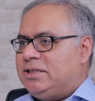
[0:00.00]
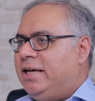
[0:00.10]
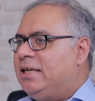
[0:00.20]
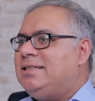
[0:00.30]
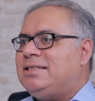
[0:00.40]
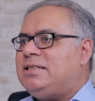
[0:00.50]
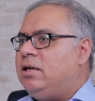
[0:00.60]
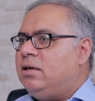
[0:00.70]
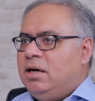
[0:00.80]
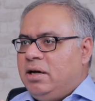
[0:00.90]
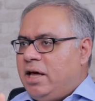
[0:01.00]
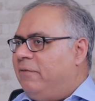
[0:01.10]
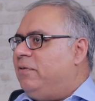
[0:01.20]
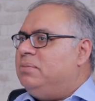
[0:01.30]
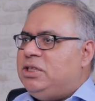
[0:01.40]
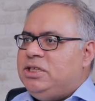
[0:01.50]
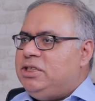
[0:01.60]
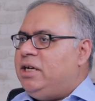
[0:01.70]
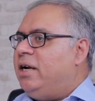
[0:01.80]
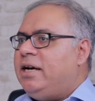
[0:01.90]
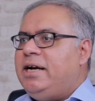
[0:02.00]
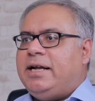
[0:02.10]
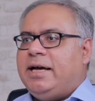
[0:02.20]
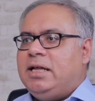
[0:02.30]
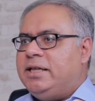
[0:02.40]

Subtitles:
They exist in FMCG and retail.